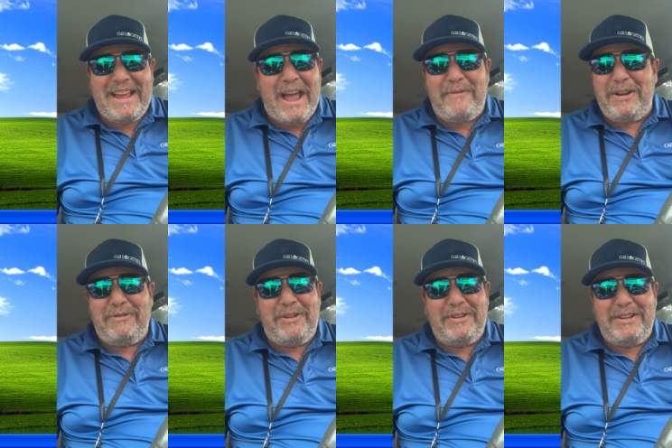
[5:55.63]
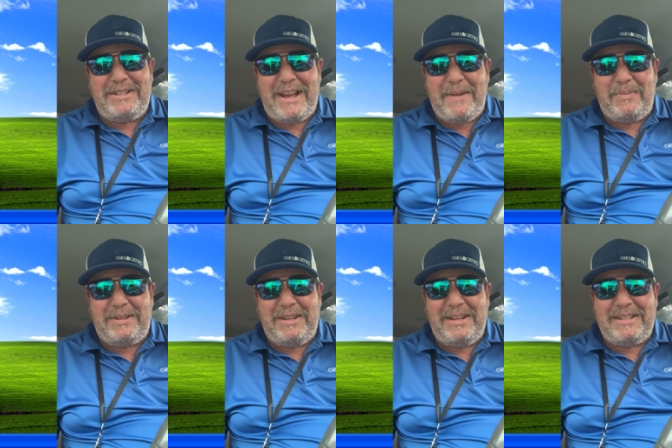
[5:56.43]
Having a real good time with
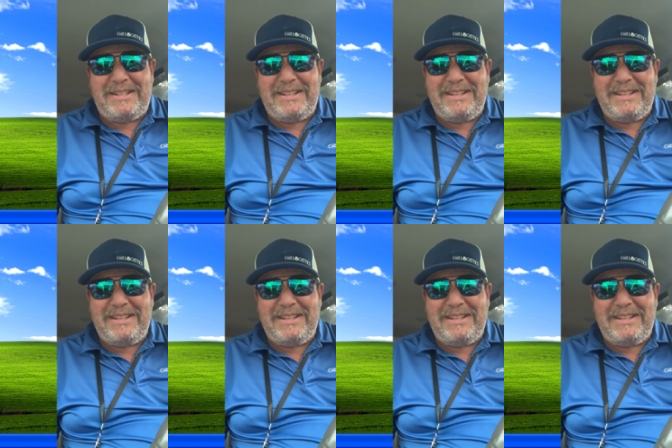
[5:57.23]
this.